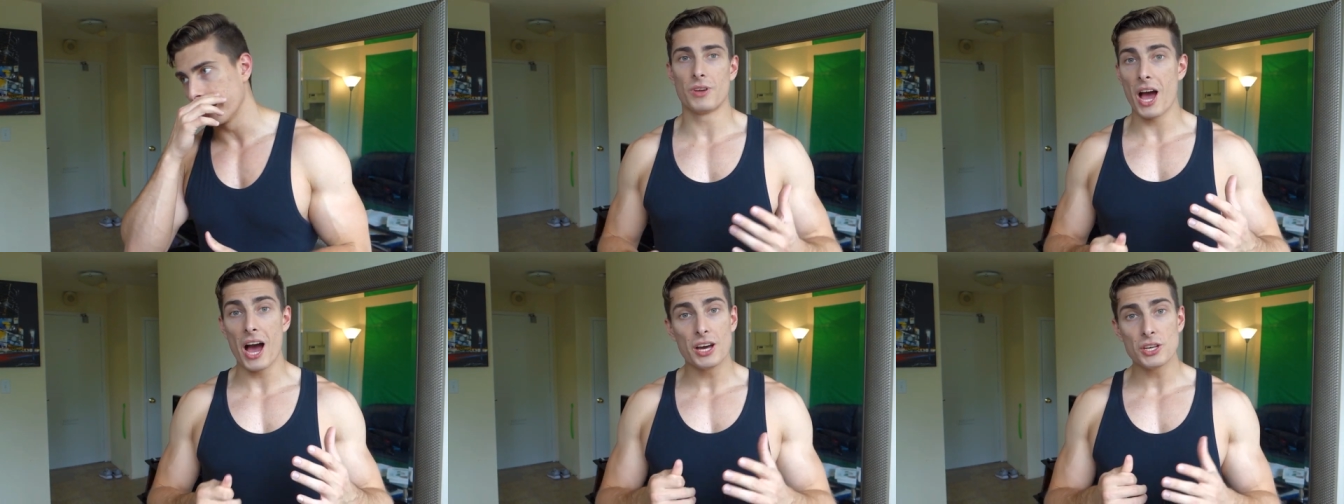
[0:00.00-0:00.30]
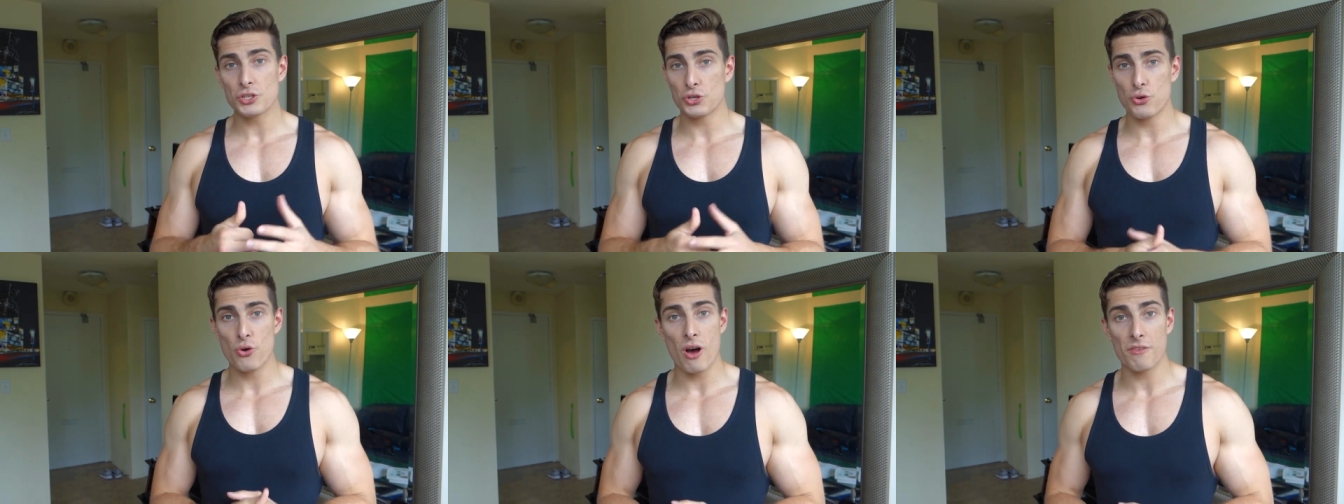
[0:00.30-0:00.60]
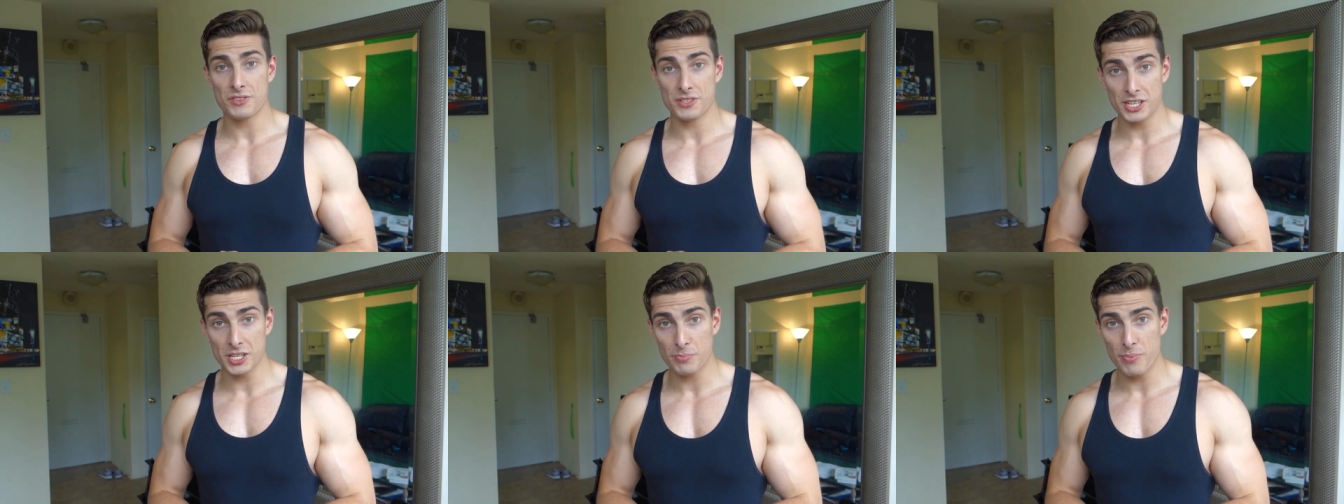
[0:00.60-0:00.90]
Guys who
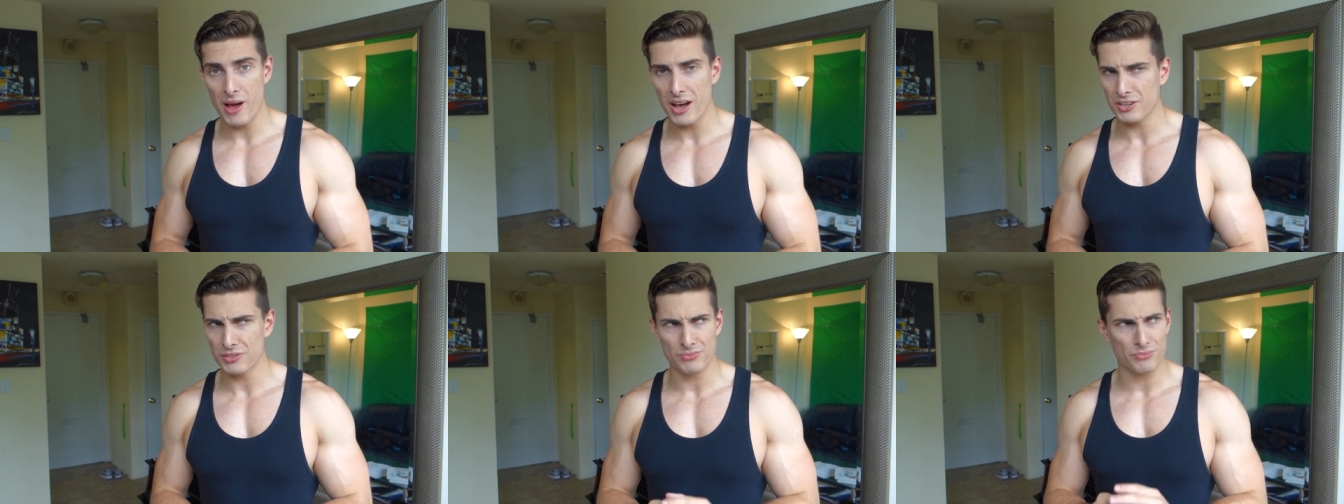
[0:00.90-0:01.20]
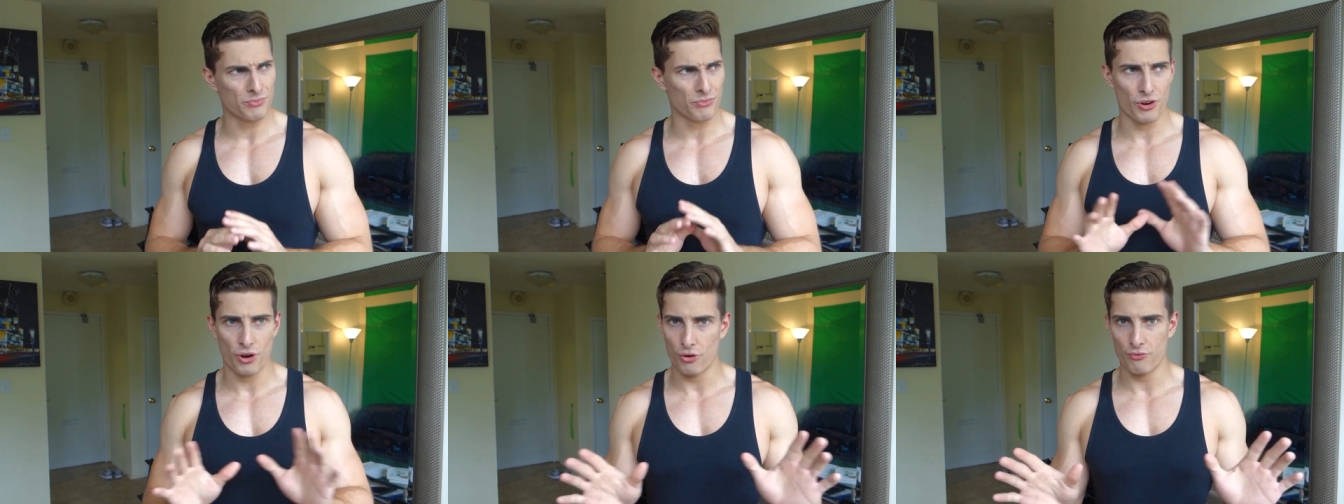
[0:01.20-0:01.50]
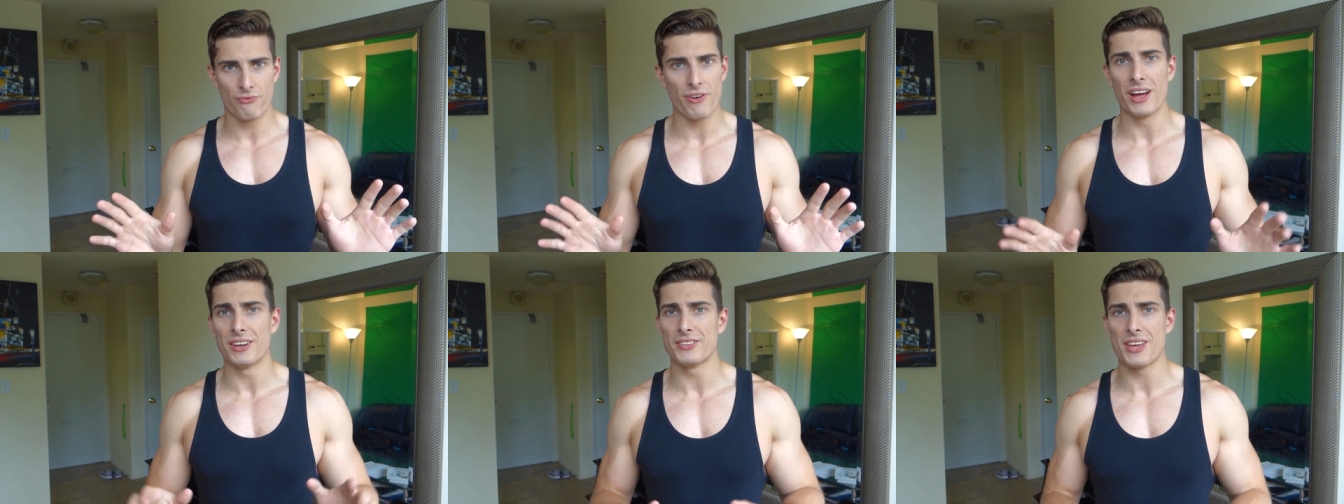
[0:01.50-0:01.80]
have six-packs,
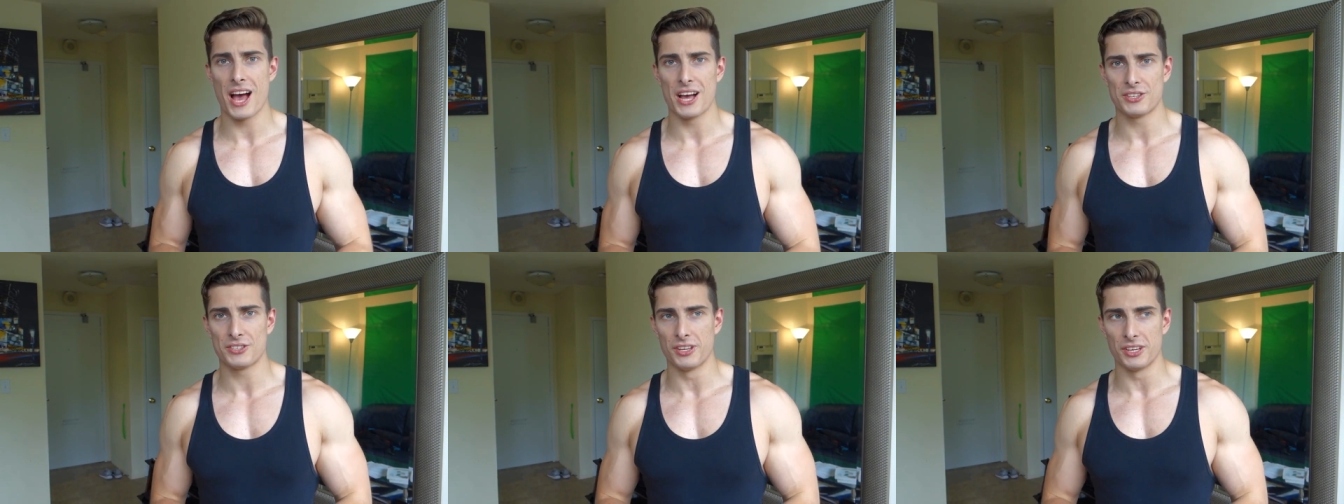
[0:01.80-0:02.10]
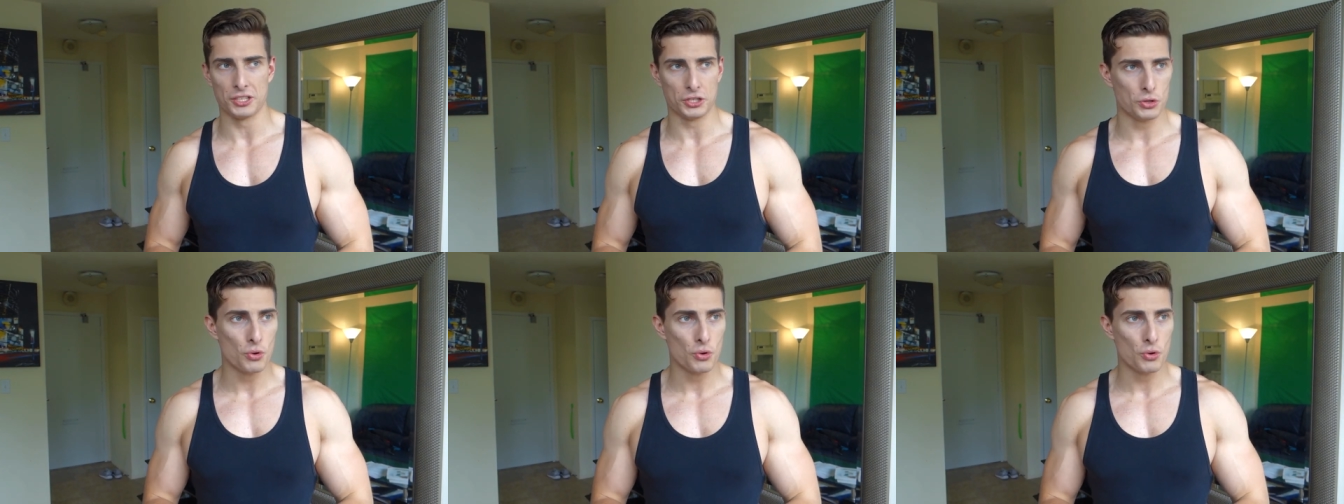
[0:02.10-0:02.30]
fantastic.